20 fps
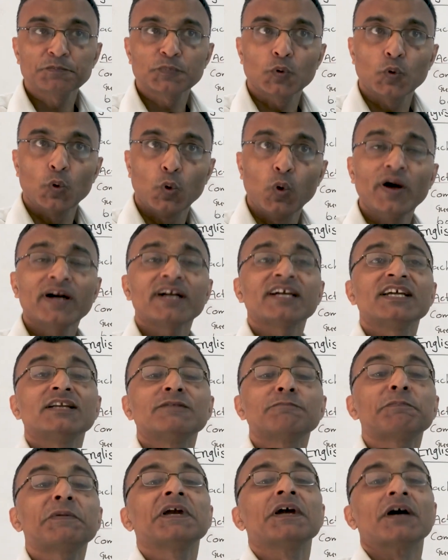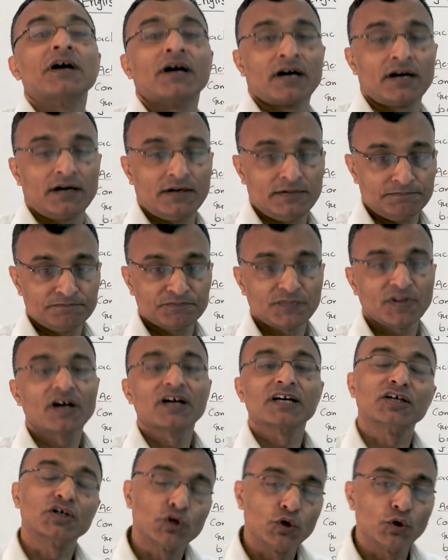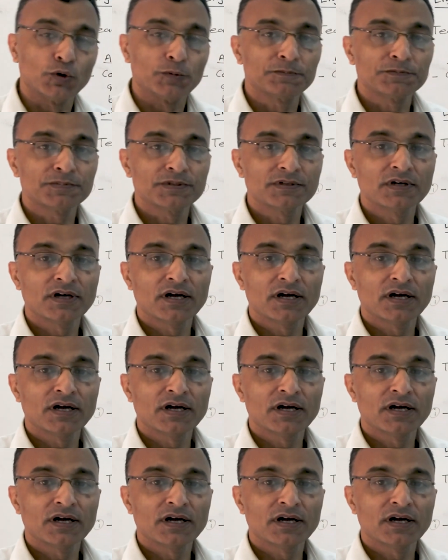work in pair or group